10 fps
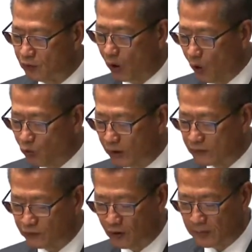
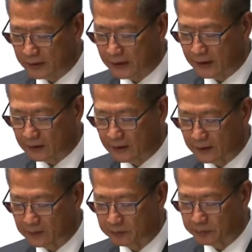temperature controlled air
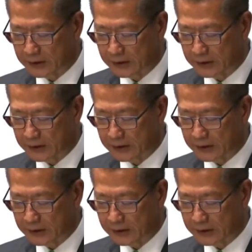cargo is